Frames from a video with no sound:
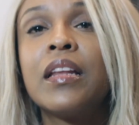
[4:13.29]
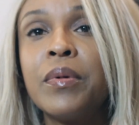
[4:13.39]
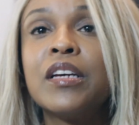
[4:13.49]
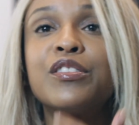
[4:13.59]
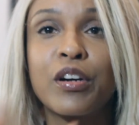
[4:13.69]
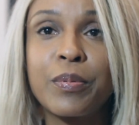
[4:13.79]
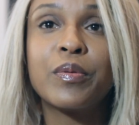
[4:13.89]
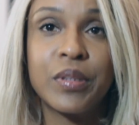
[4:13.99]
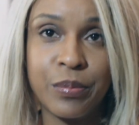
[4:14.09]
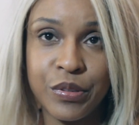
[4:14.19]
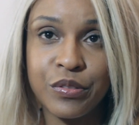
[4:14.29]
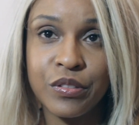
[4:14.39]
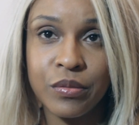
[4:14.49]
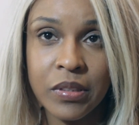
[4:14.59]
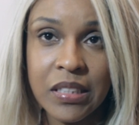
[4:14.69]
let me interpret what the
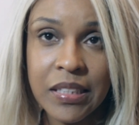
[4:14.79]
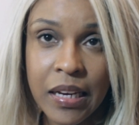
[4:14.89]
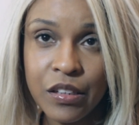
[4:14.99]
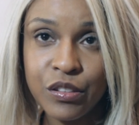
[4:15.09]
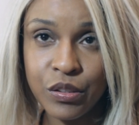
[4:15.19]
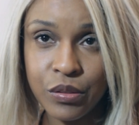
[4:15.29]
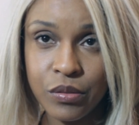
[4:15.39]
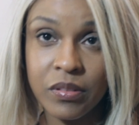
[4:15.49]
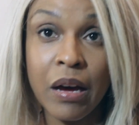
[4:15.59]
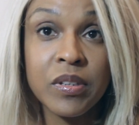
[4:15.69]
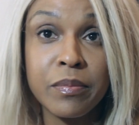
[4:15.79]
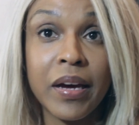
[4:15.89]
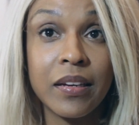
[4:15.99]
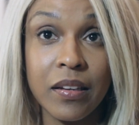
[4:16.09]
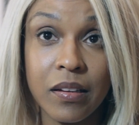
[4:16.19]
producer's really saying to you. That was
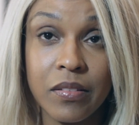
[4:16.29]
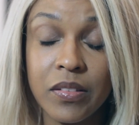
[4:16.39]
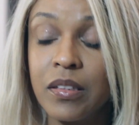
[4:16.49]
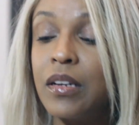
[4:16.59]
my gift.